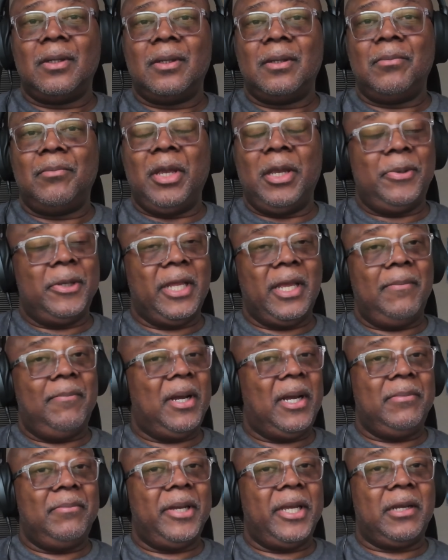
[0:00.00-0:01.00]
Maybe that
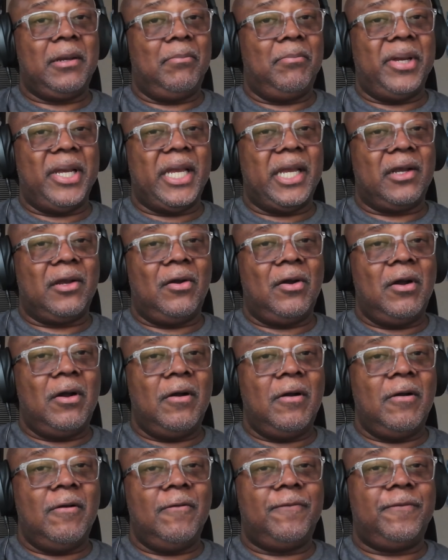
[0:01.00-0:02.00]
might make them back
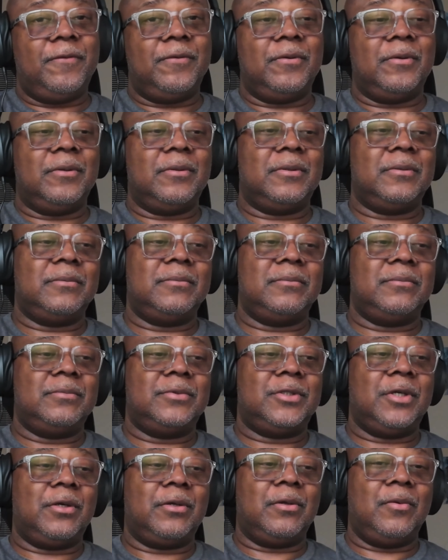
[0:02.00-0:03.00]
off or
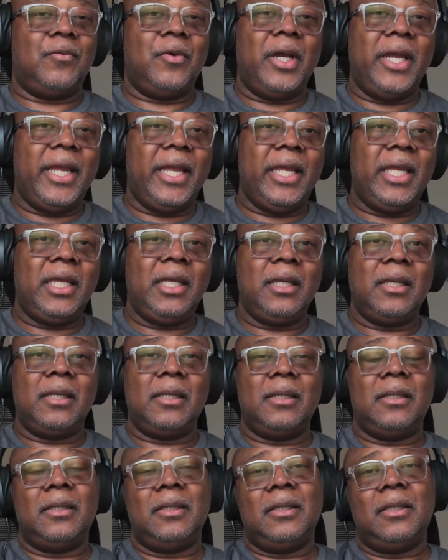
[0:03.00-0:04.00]
turn away.
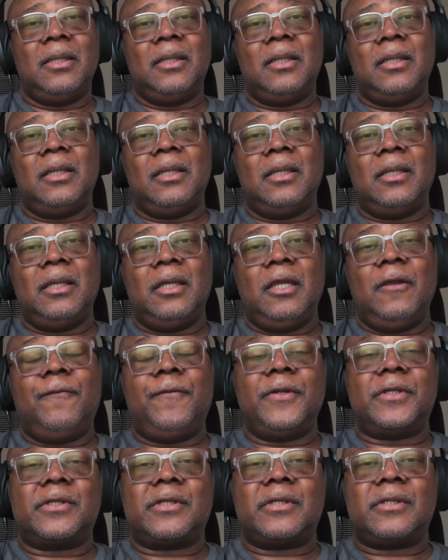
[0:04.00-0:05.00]
If
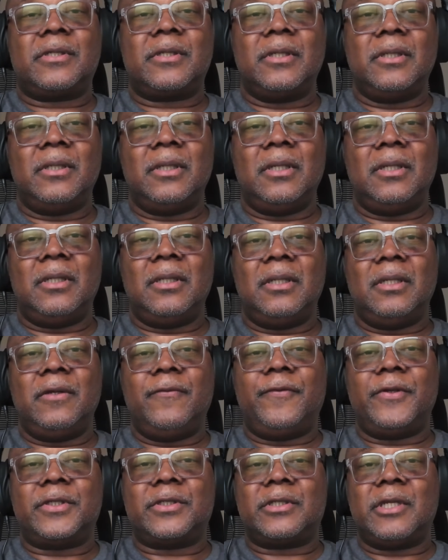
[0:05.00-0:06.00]
it's
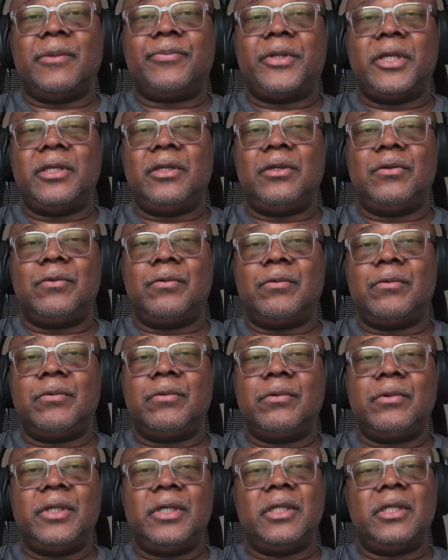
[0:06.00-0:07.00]
something you
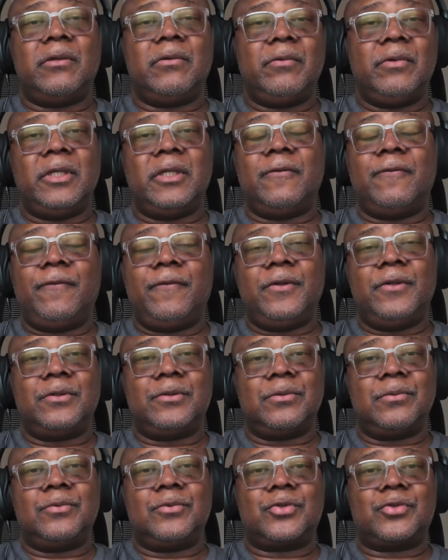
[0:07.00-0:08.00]
really, really feel
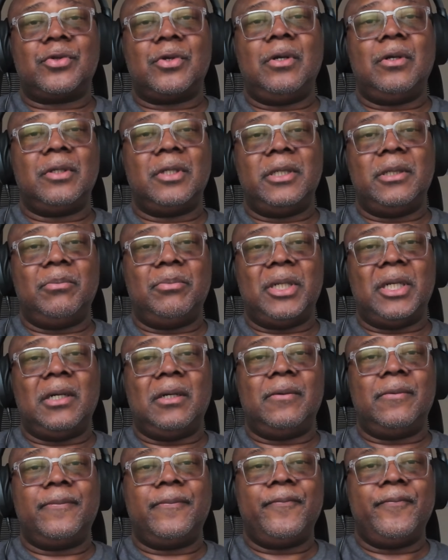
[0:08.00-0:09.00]
strongly
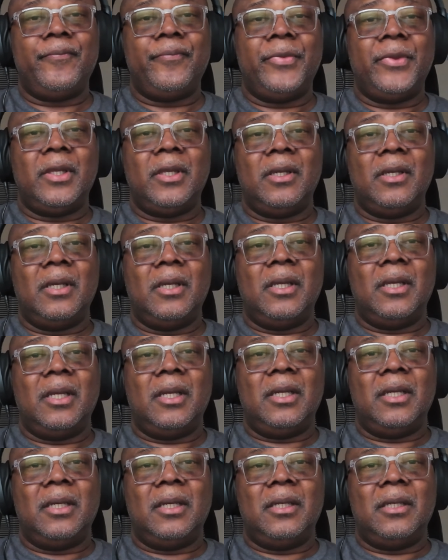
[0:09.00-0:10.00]
about,
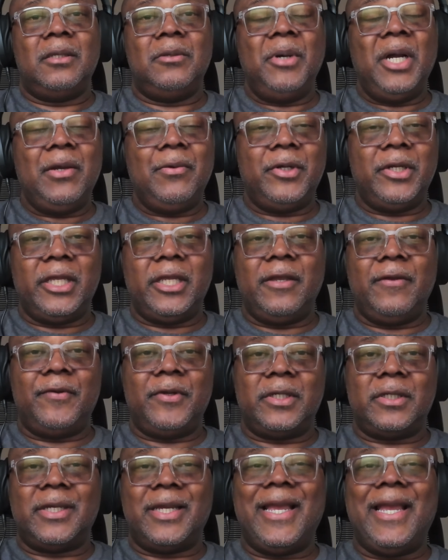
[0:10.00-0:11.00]
you might want to give
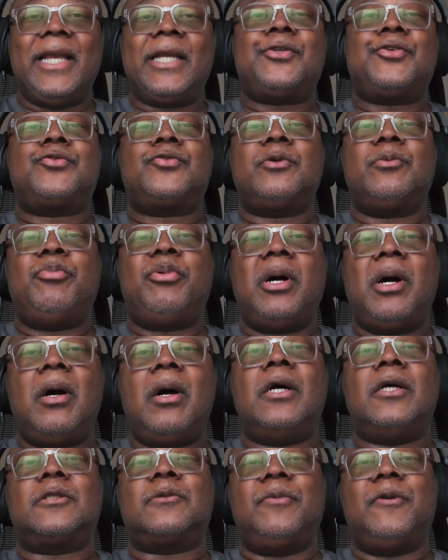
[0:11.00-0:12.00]
it an extra
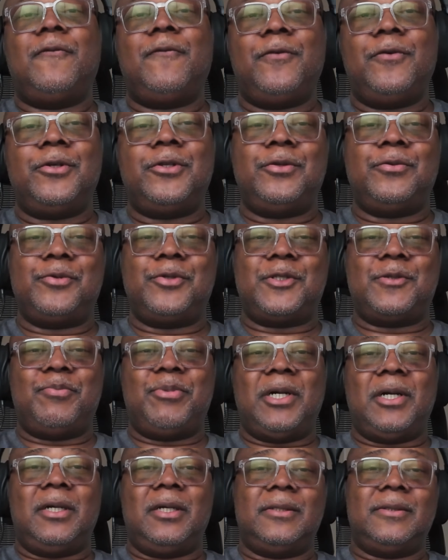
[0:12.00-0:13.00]
pause before you
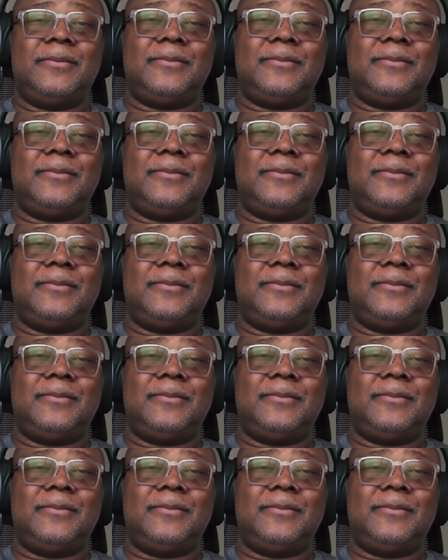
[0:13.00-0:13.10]
respond.